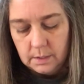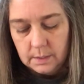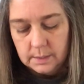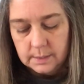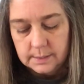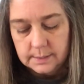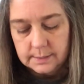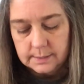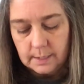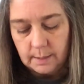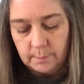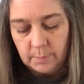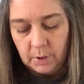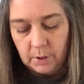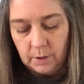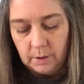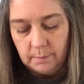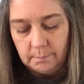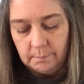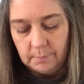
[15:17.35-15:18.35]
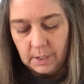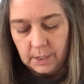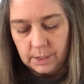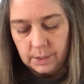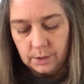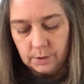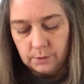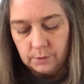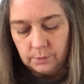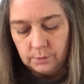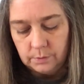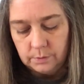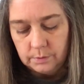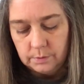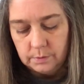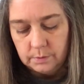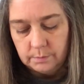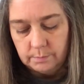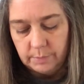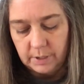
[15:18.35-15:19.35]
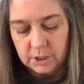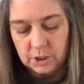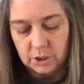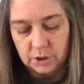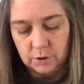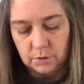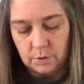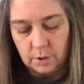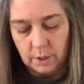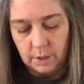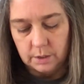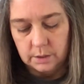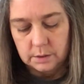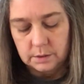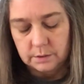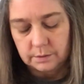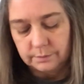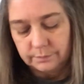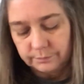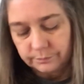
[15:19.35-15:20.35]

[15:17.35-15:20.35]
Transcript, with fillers: Summer Meadow by Gentle Arts.